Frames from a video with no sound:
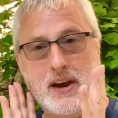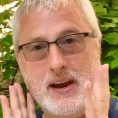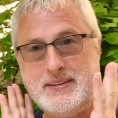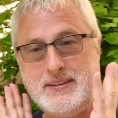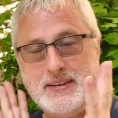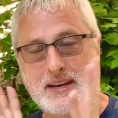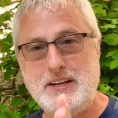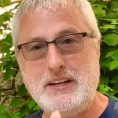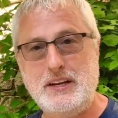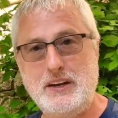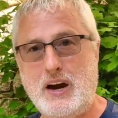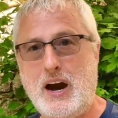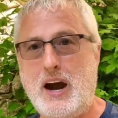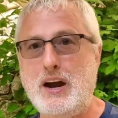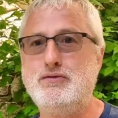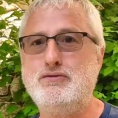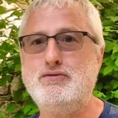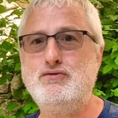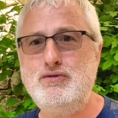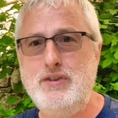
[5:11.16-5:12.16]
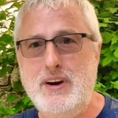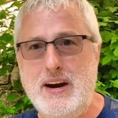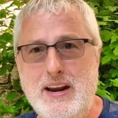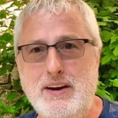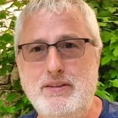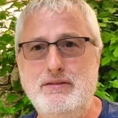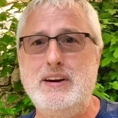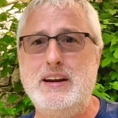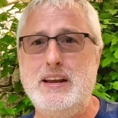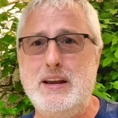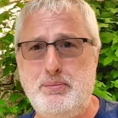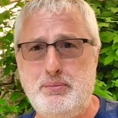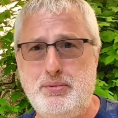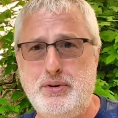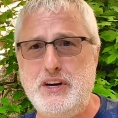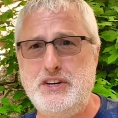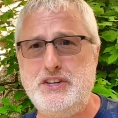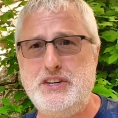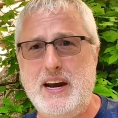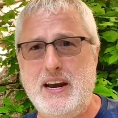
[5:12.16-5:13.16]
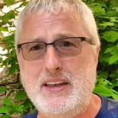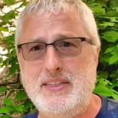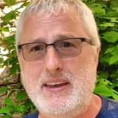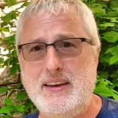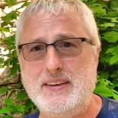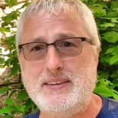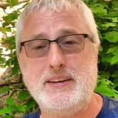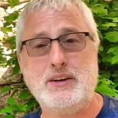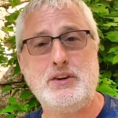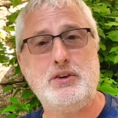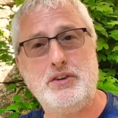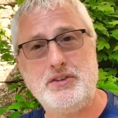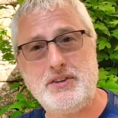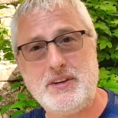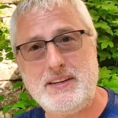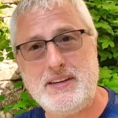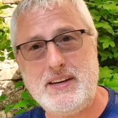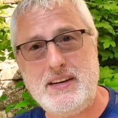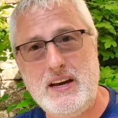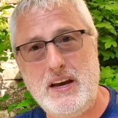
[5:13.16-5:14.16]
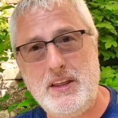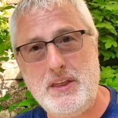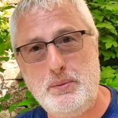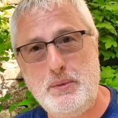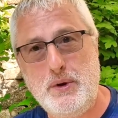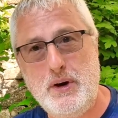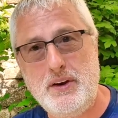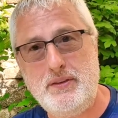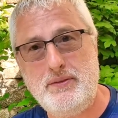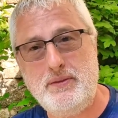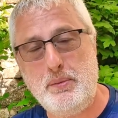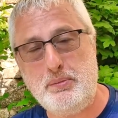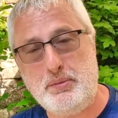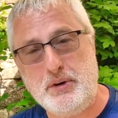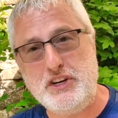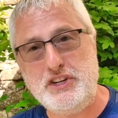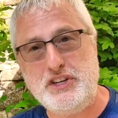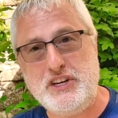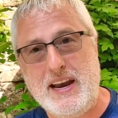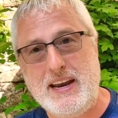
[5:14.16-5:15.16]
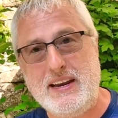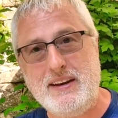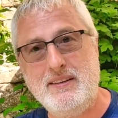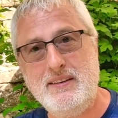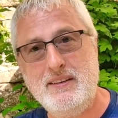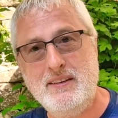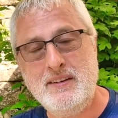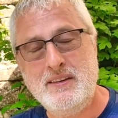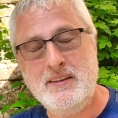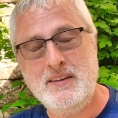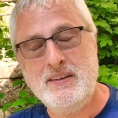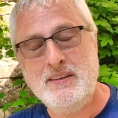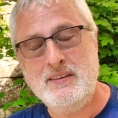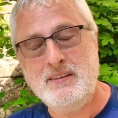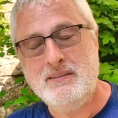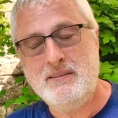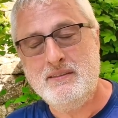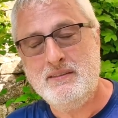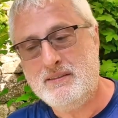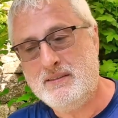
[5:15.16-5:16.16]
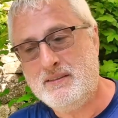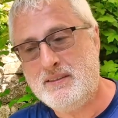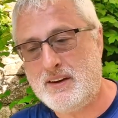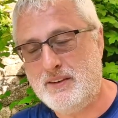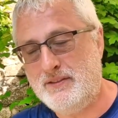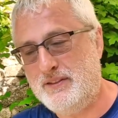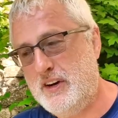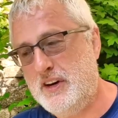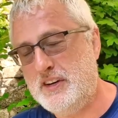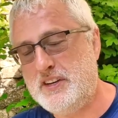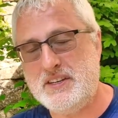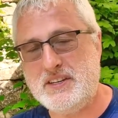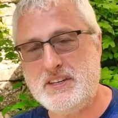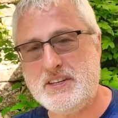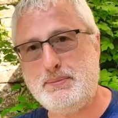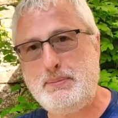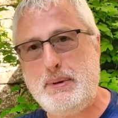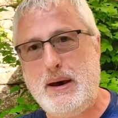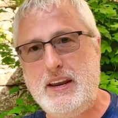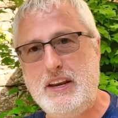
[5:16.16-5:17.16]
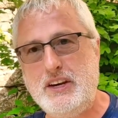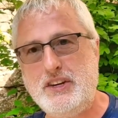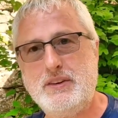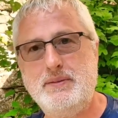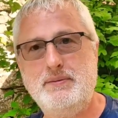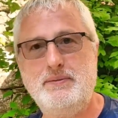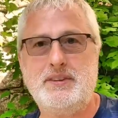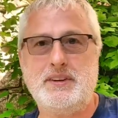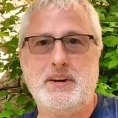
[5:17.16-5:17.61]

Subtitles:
said, look, I really, really appreciate this. Of course, I didn't know the word appreciate converted to Spanish.